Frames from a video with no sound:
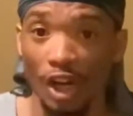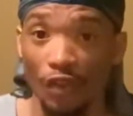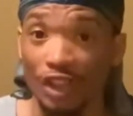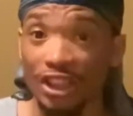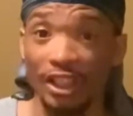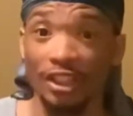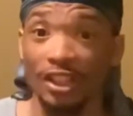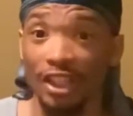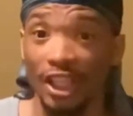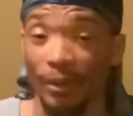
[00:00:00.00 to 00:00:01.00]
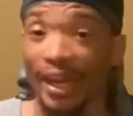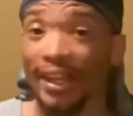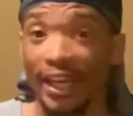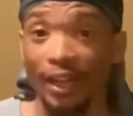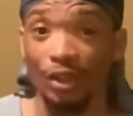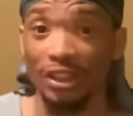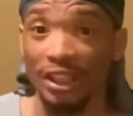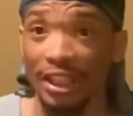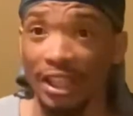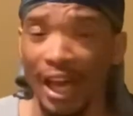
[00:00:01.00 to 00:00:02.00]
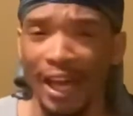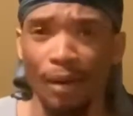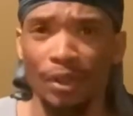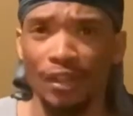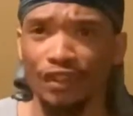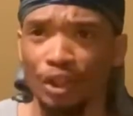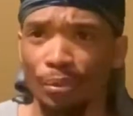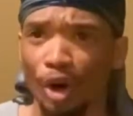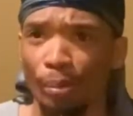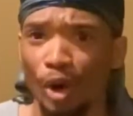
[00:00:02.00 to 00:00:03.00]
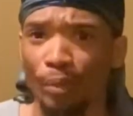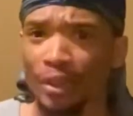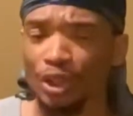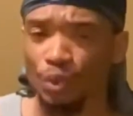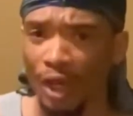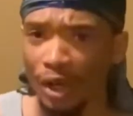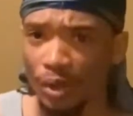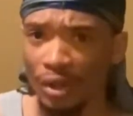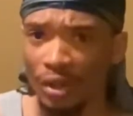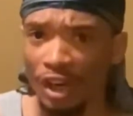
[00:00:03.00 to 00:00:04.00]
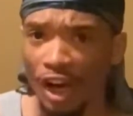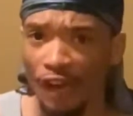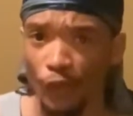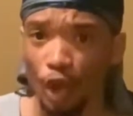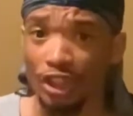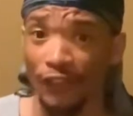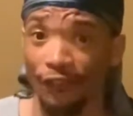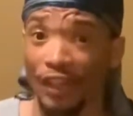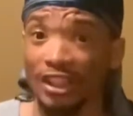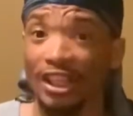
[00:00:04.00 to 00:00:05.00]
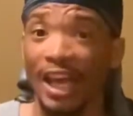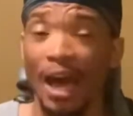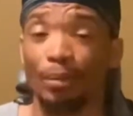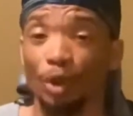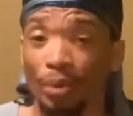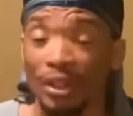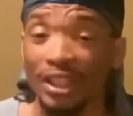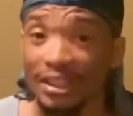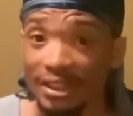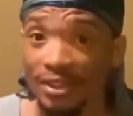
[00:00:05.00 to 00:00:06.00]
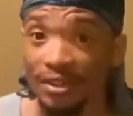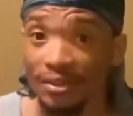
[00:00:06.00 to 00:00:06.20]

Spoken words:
Rashida Tlaib and AOC, and I believe Jamal Bowman as well, voted to fund the Capitol Police.